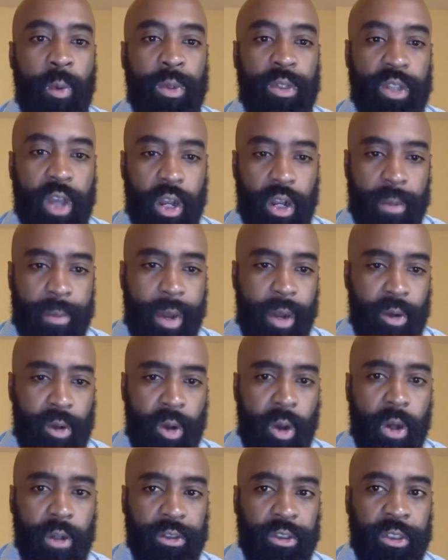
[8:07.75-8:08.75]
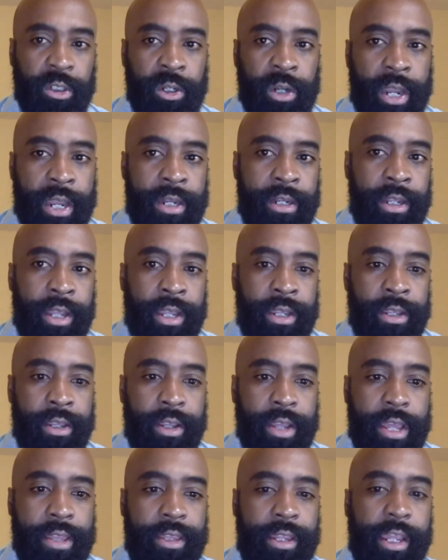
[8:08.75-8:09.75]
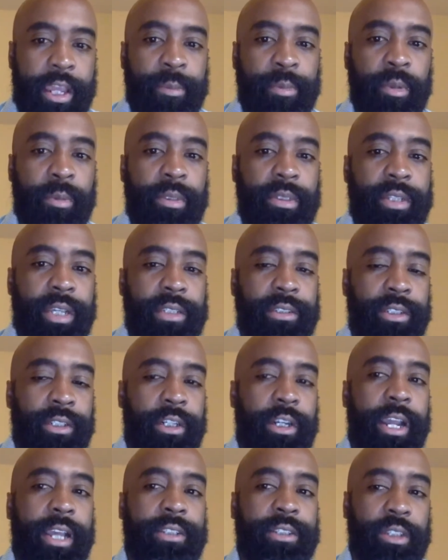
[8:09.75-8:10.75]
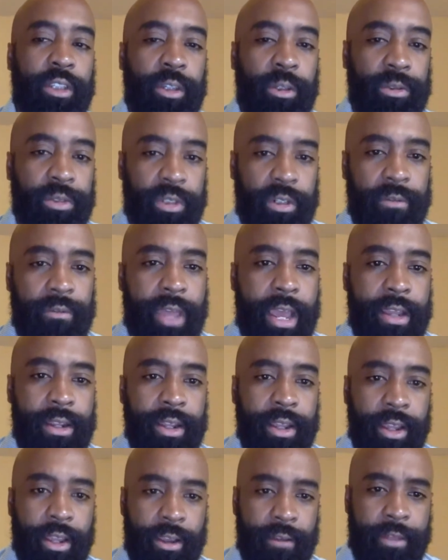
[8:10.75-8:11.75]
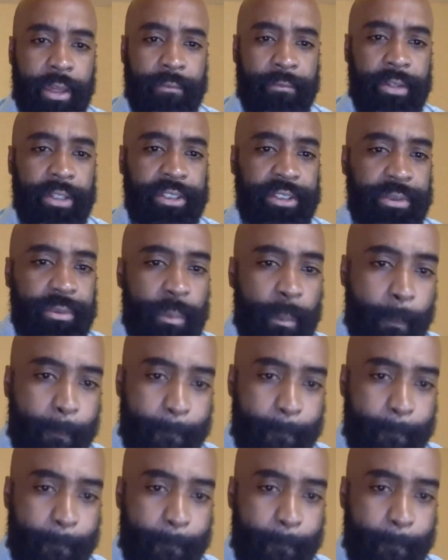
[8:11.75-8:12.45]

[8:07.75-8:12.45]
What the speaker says: When we talk about culture and the implementation and execution of that vision.